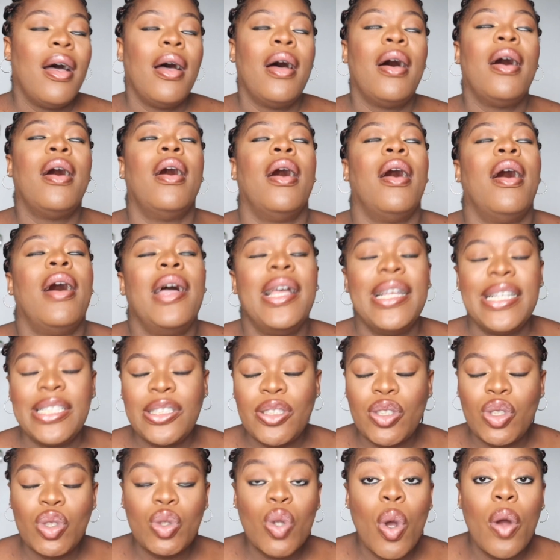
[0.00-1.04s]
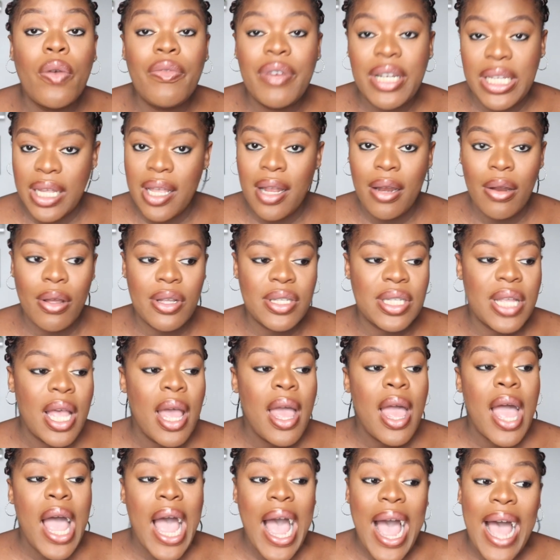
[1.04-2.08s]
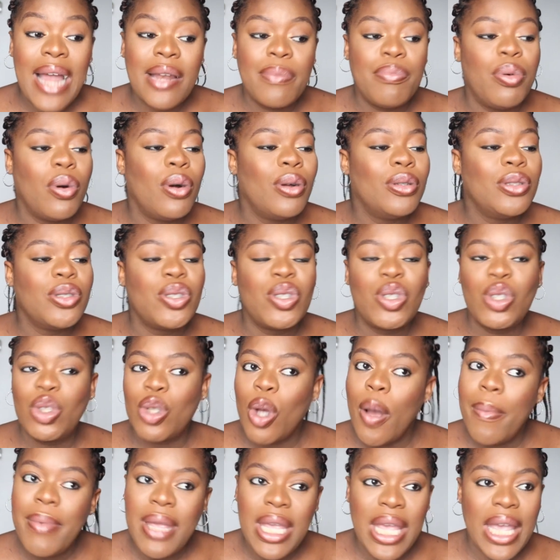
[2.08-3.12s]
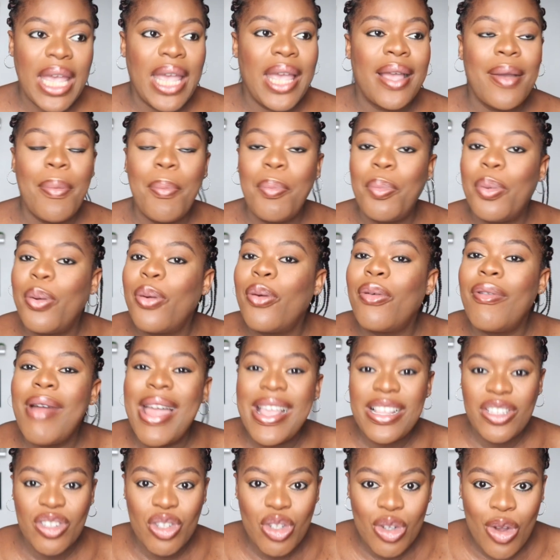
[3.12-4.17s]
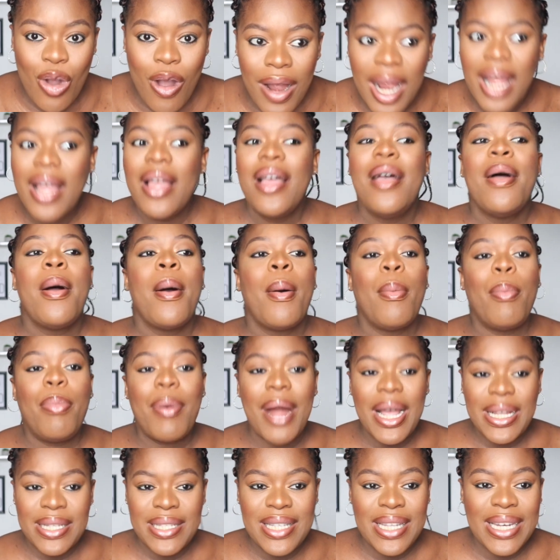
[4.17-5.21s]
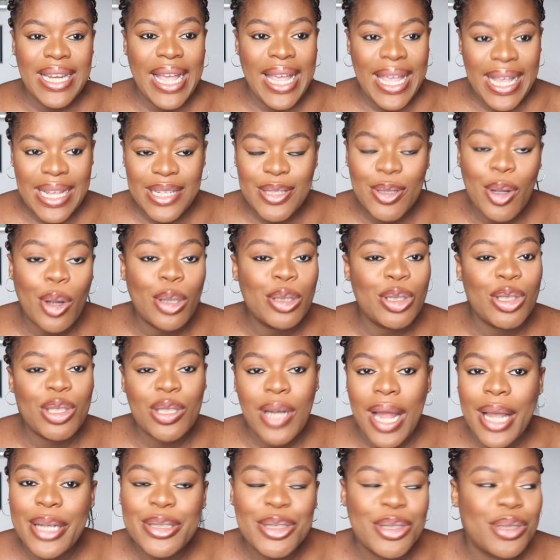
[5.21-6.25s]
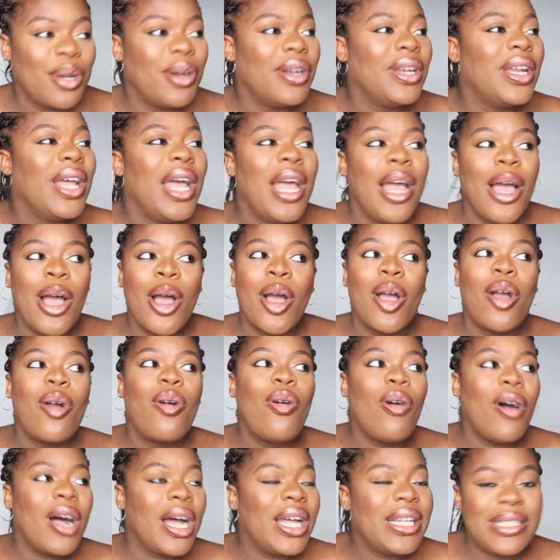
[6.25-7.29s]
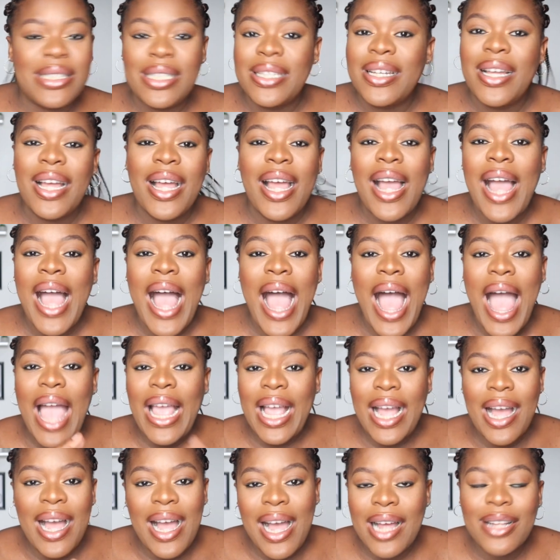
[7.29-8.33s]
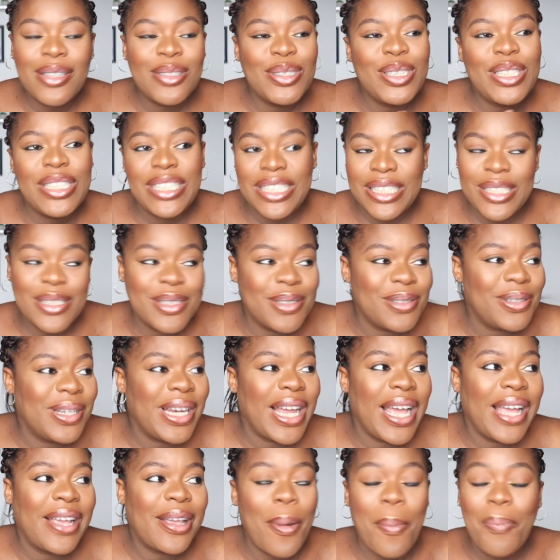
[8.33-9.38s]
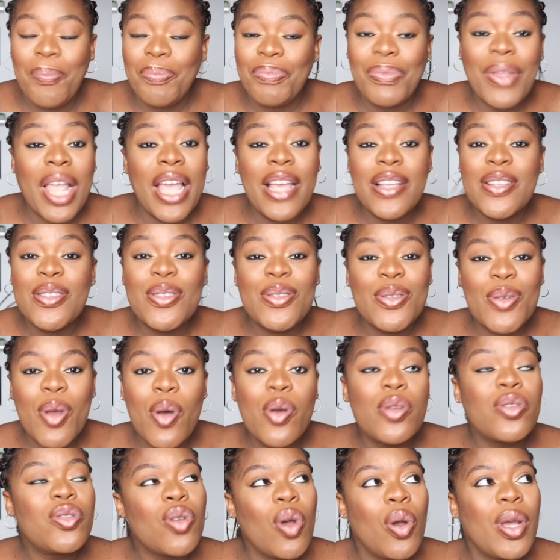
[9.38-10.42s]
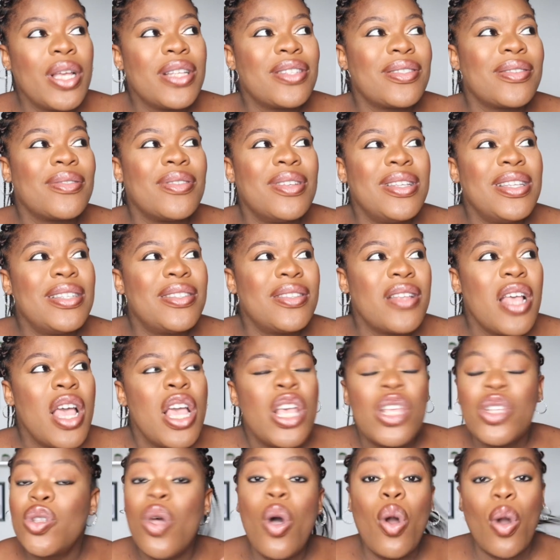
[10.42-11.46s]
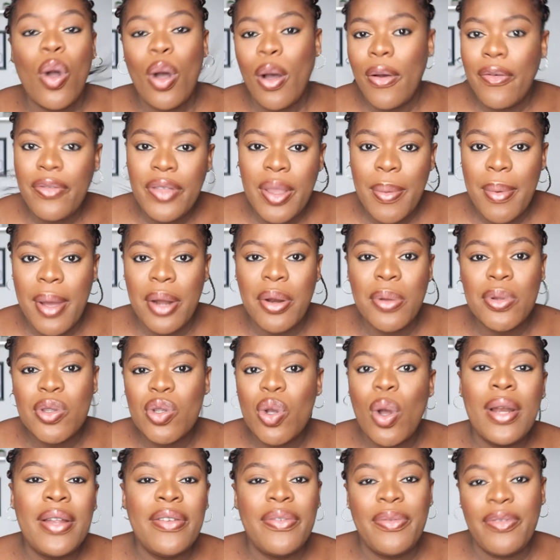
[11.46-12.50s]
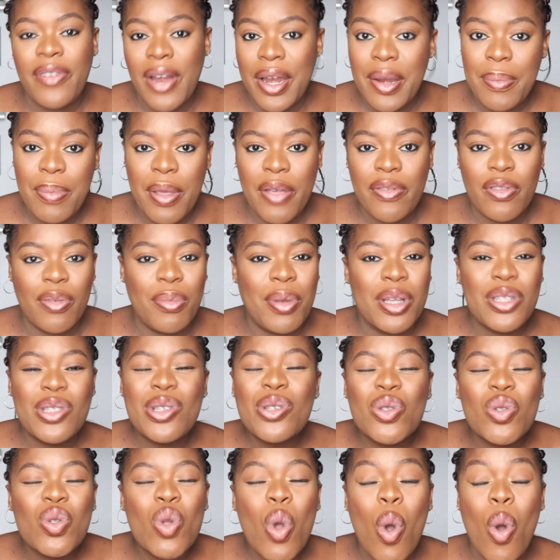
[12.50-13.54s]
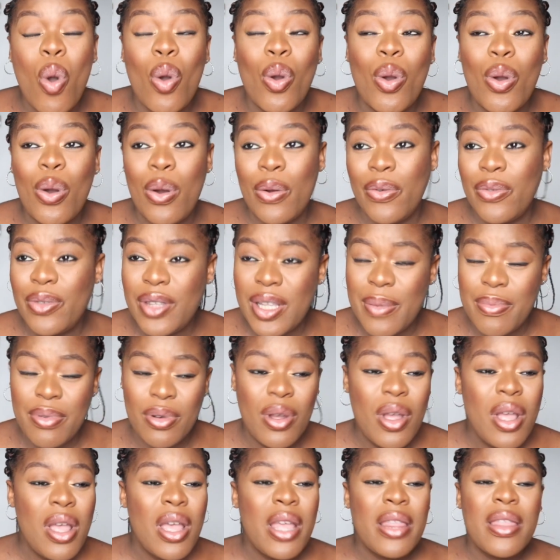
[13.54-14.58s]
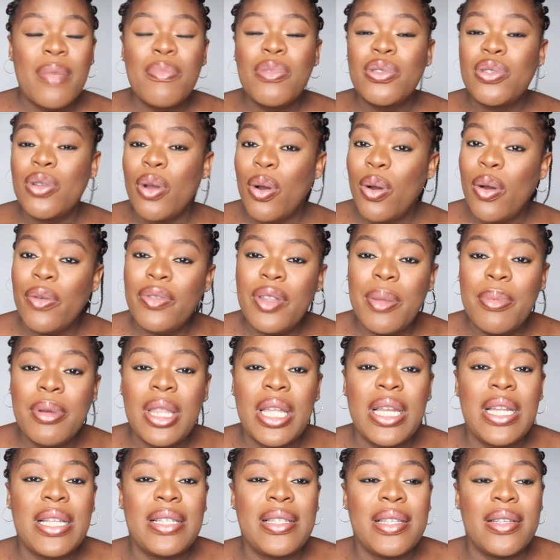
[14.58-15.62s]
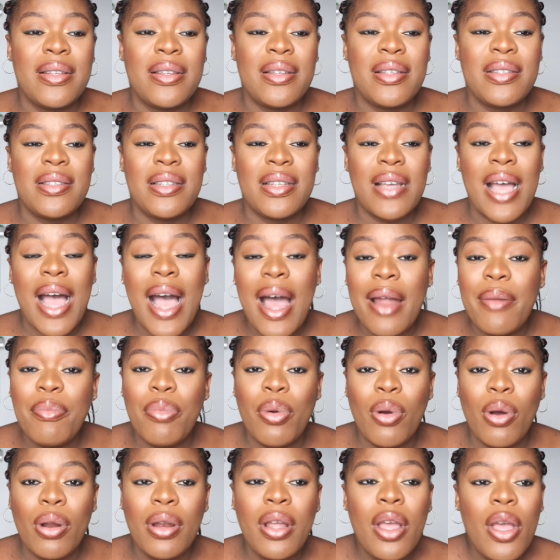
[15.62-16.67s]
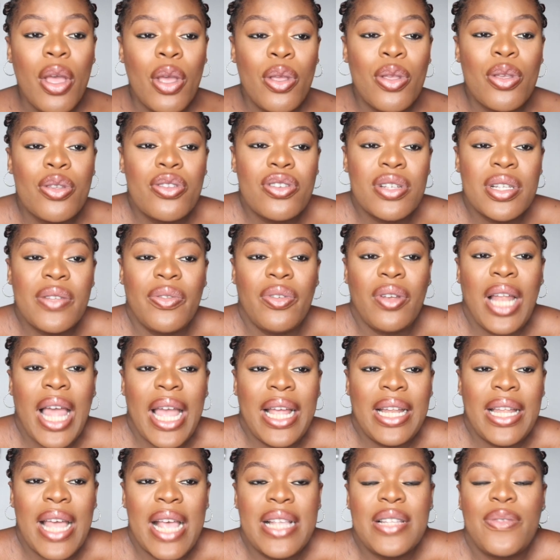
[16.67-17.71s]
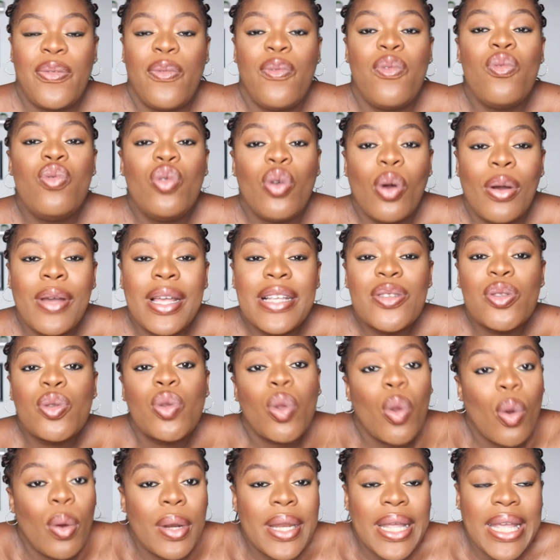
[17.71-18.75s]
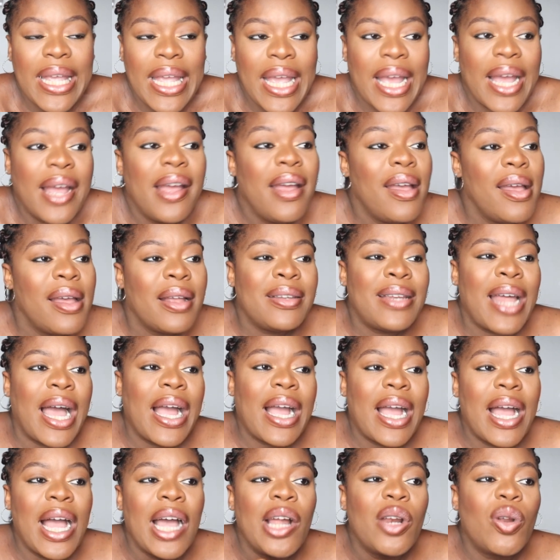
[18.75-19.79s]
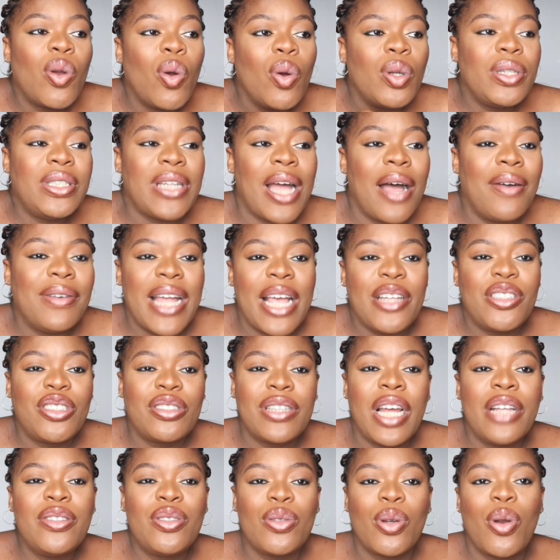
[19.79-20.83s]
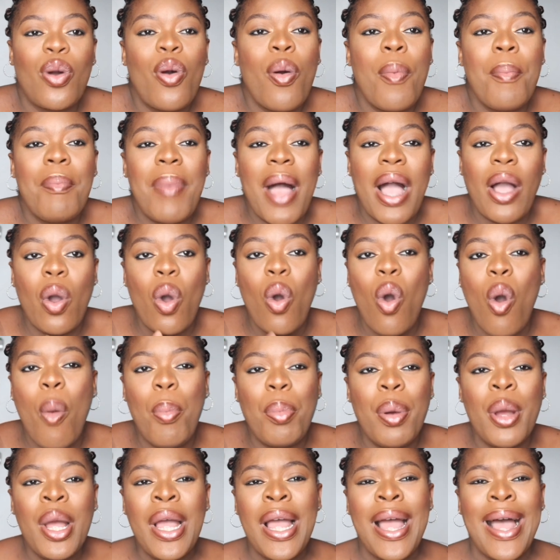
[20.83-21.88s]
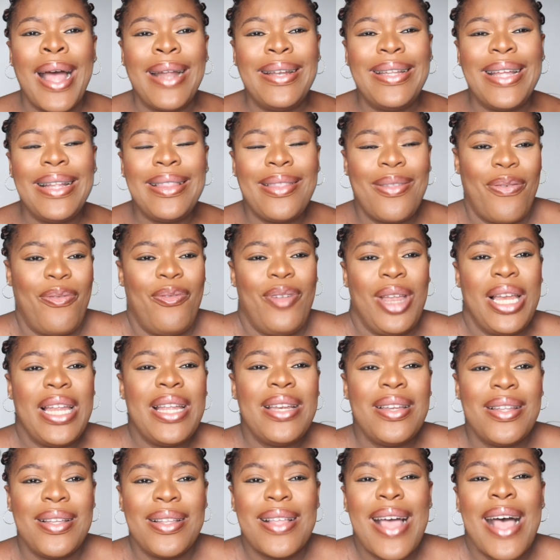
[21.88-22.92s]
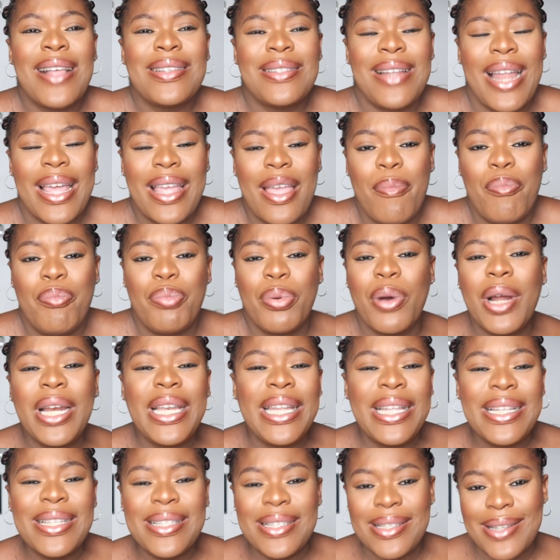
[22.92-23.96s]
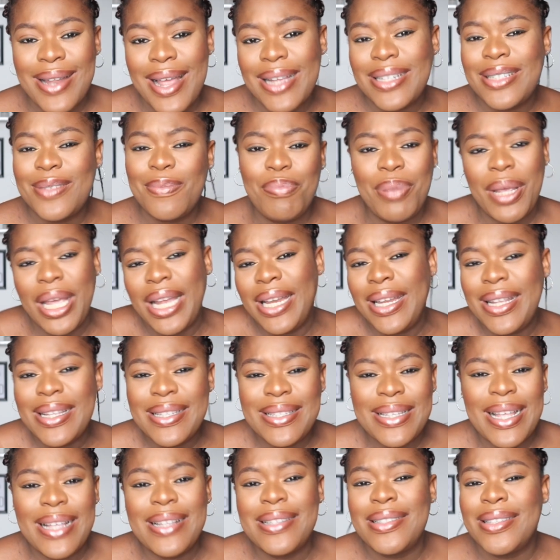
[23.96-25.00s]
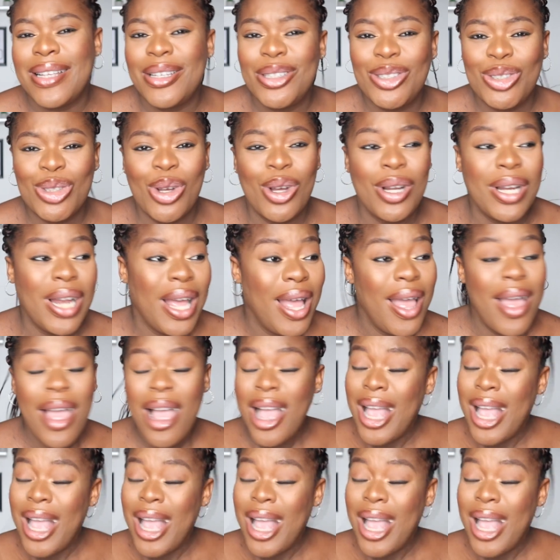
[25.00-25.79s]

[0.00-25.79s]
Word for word: Oh, it's so ridiculous. Heartburn, tummy ache, pressure, Braxton Hicks contraction. God, I can't deal, like, It's so so it's it's it's so uncomfortable. I don't call it very painful, but it's just so uncomfortable. The most uncomfortable thing is the is the heartburn. You just feel like there's food or a stone here that can't go down, that is trying to come back up, and then the feeling, it has like a burning slash paining sensation.